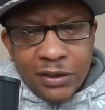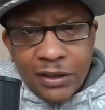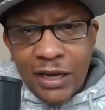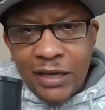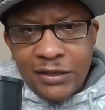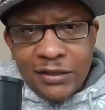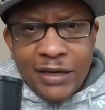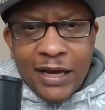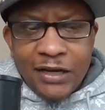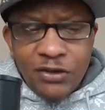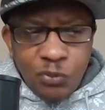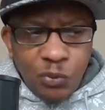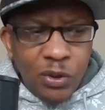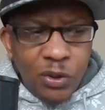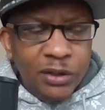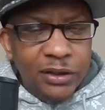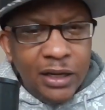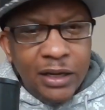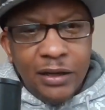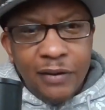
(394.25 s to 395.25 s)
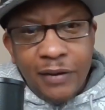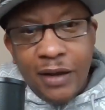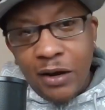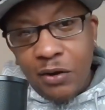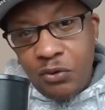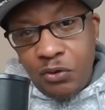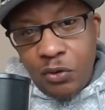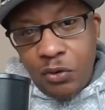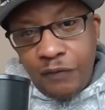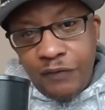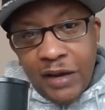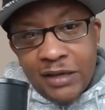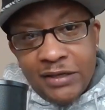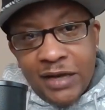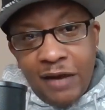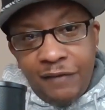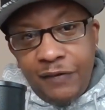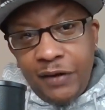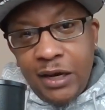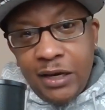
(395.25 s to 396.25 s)
That's one thing. I don't know if that's
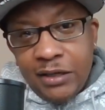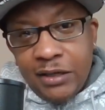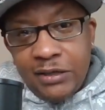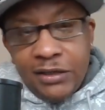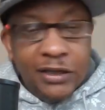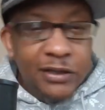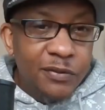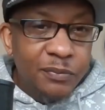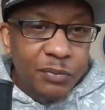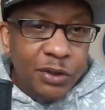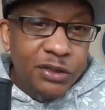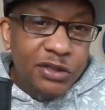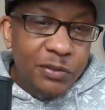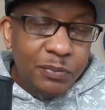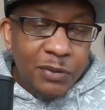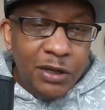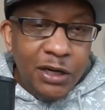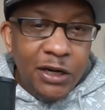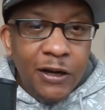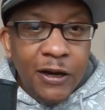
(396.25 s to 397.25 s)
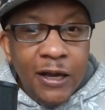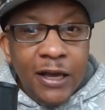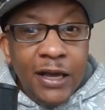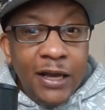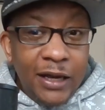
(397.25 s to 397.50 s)
athleticism, but to me,